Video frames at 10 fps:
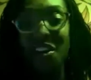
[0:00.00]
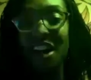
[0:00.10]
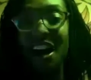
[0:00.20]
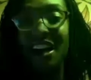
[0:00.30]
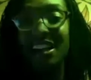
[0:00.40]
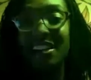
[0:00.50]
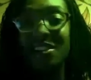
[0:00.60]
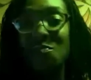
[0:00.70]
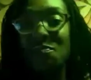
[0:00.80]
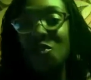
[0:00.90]
though like
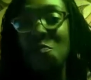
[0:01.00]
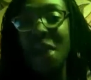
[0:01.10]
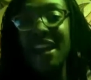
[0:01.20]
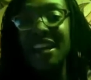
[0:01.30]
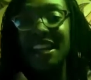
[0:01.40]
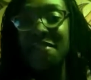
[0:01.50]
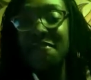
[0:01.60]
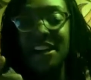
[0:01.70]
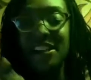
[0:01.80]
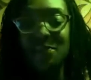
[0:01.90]
yeah making an
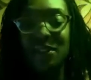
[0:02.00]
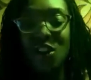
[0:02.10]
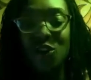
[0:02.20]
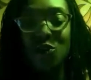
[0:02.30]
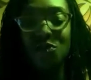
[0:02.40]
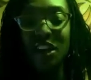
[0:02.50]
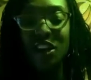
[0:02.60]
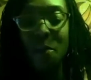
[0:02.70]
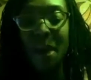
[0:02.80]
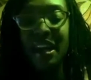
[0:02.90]
investment so you
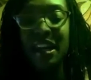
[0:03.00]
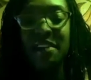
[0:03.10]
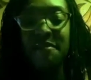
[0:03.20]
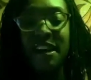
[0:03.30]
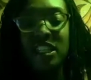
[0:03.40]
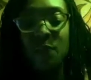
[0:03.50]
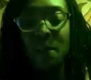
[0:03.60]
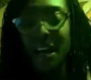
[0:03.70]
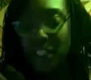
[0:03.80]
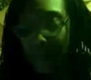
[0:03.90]
think you're making an
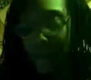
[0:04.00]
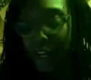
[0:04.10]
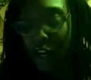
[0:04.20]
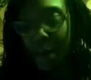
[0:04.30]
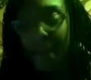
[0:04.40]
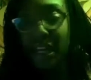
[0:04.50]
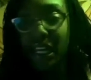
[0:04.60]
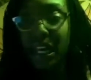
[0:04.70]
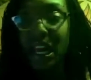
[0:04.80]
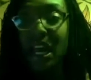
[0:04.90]
investment by spending your
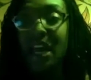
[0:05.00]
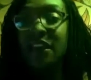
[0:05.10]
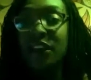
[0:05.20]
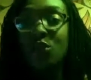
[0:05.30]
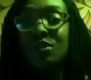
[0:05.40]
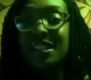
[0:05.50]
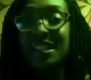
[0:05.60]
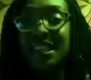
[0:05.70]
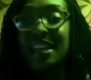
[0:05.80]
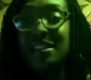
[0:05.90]
money then using
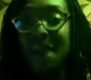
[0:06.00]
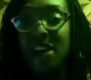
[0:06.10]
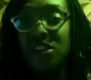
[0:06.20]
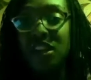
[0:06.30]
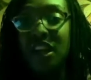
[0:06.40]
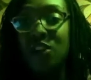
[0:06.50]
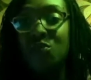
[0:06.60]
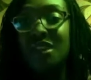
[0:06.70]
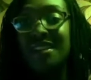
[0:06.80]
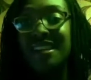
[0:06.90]
sex magic and
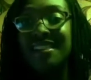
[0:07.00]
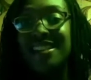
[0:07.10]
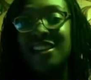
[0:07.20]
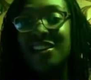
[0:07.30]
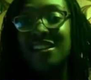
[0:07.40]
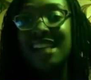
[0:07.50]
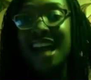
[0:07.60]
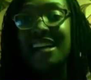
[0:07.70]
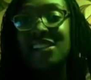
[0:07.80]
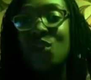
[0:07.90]
you think that that's going to
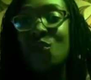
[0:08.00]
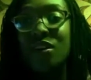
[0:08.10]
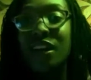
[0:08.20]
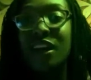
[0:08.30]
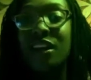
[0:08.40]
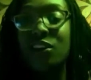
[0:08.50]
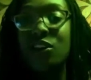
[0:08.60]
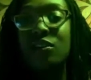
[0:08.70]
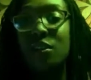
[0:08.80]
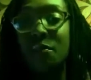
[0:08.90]
tie someone in and
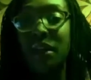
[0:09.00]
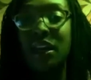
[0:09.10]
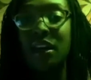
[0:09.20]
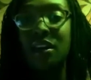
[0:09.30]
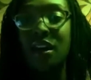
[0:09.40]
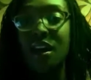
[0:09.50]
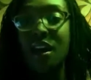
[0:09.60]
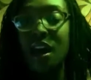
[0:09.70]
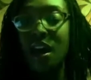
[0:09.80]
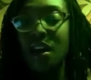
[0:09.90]
hook them in
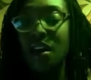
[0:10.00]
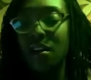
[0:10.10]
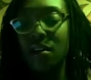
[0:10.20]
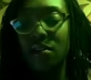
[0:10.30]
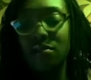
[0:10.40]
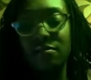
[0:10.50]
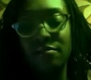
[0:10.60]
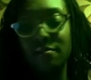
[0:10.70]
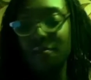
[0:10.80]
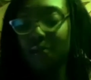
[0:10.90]

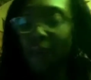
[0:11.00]
it's